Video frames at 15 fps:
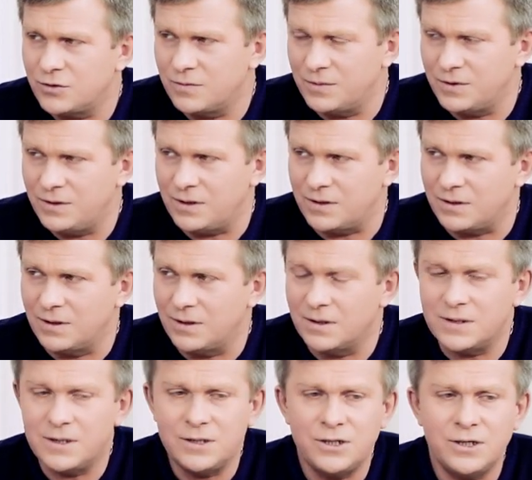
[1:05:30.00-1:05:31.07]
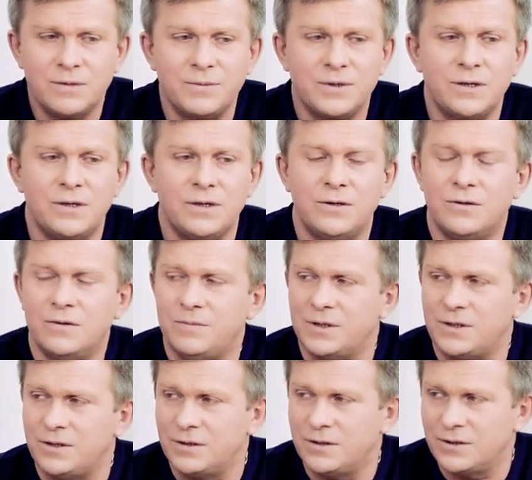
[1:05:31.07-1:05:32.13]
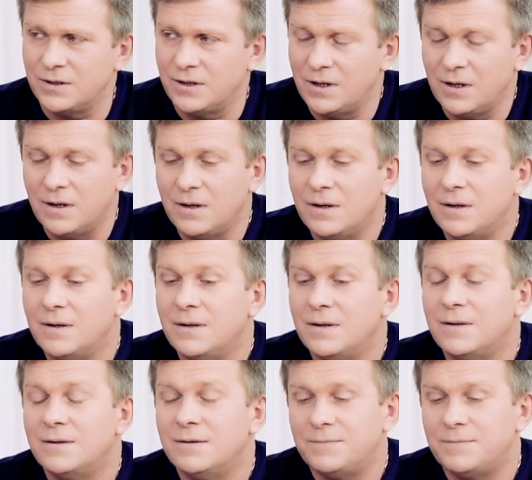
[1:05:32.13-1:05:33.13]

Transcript: You don't have money for a fur coat. Why are you trying it on?